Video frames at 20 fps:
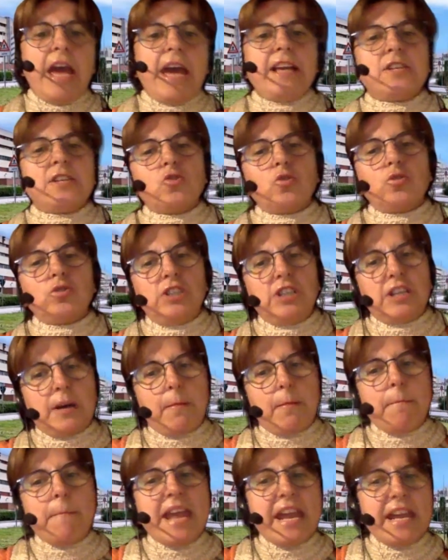And so the
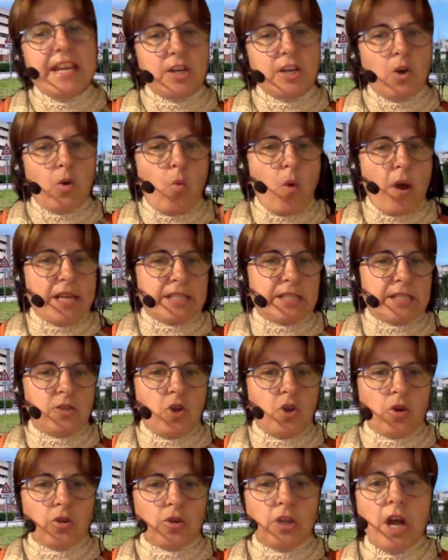main
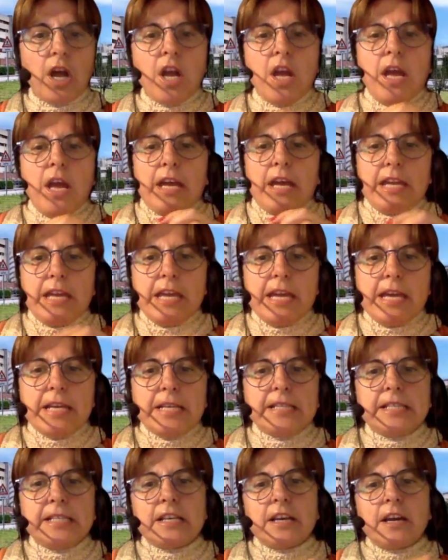question
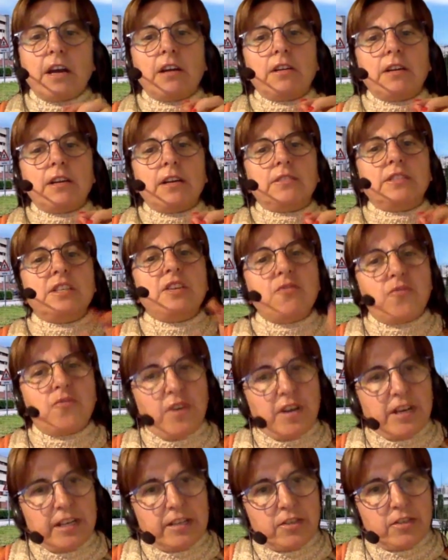is
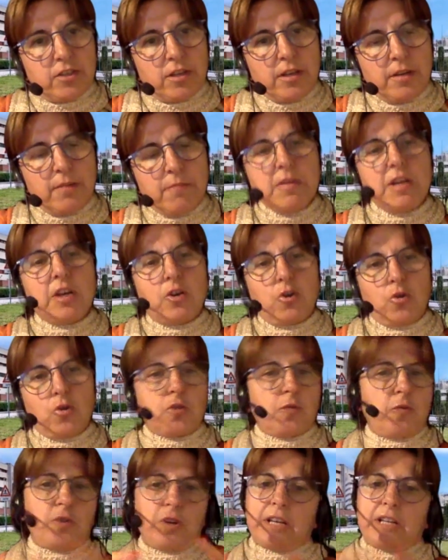different because,
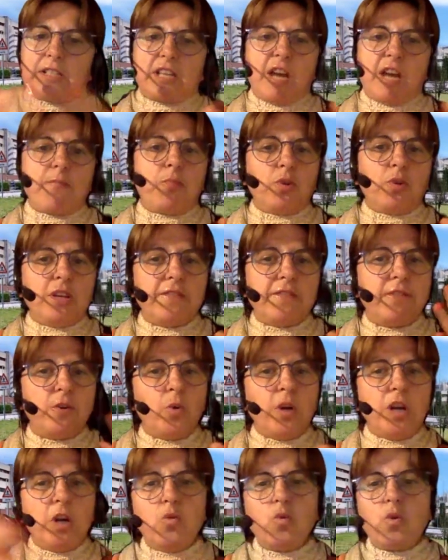for example, if
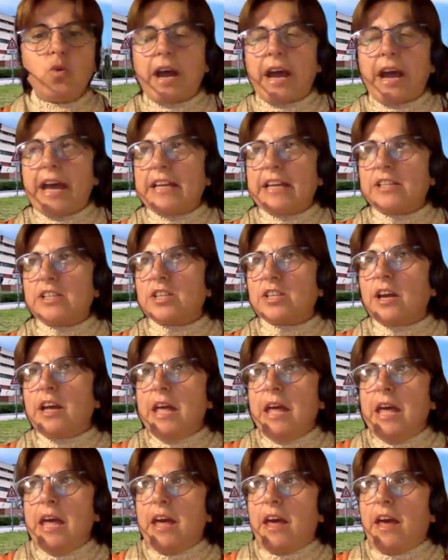we look at
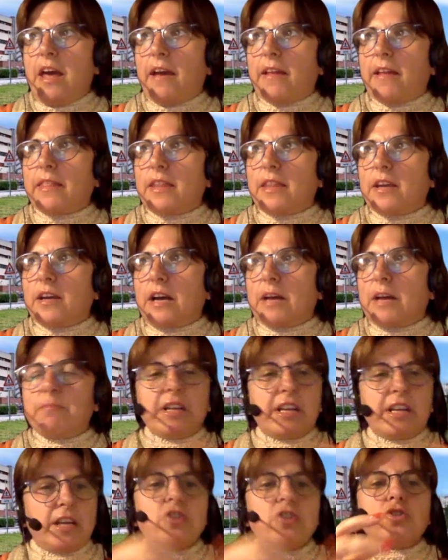an
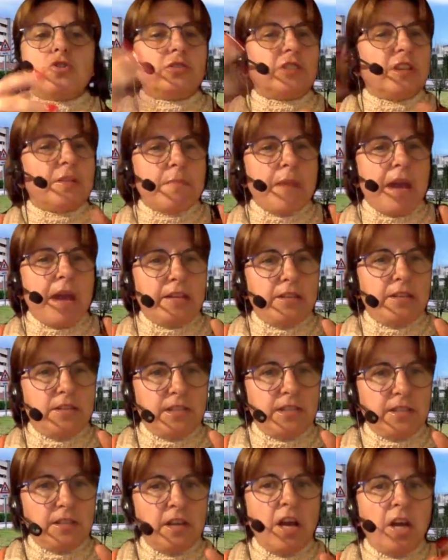application in
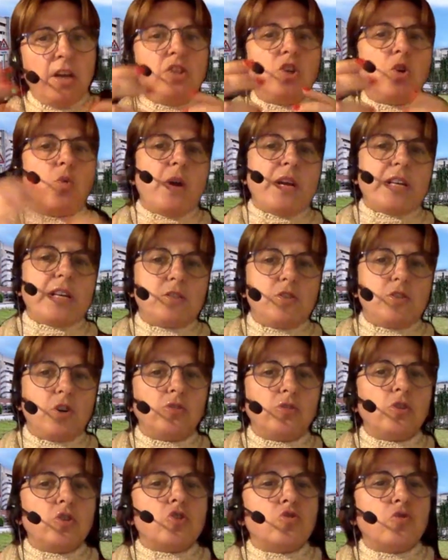medicine, the
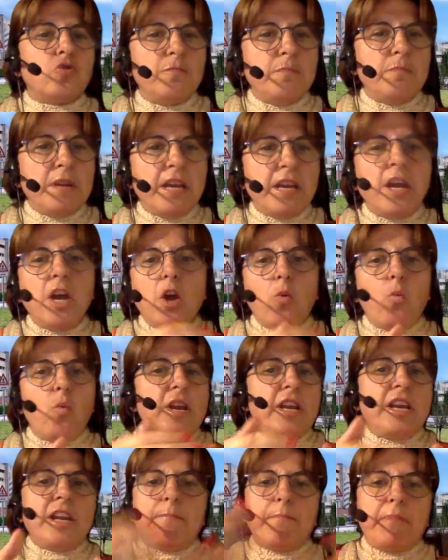question should be,
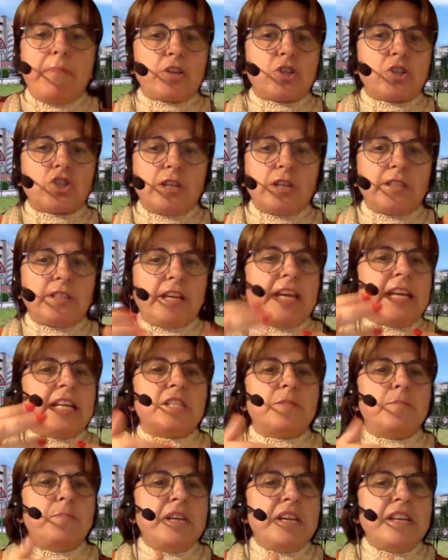will a patient
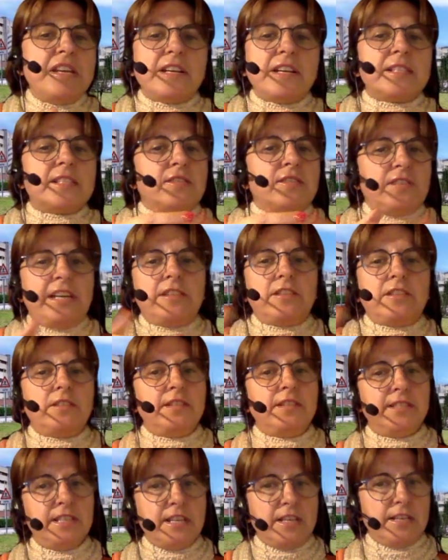experience that
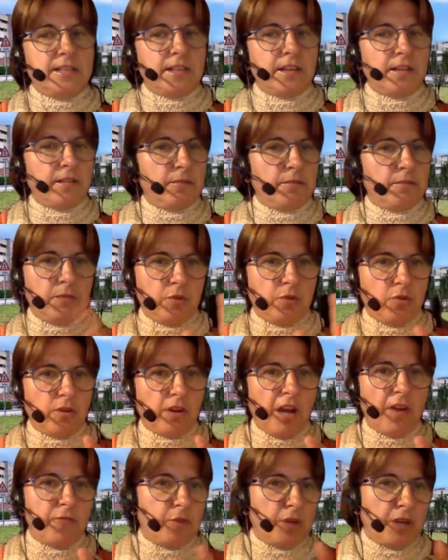disease?
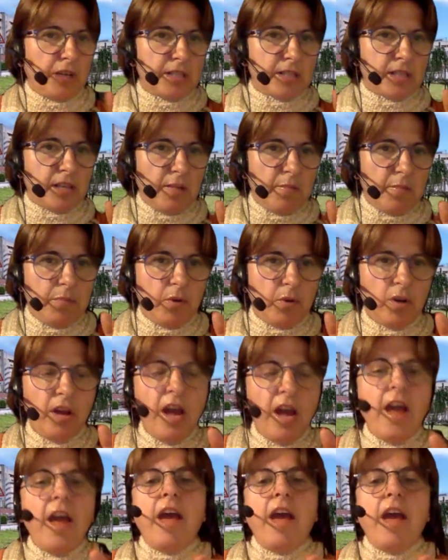Okay, for example.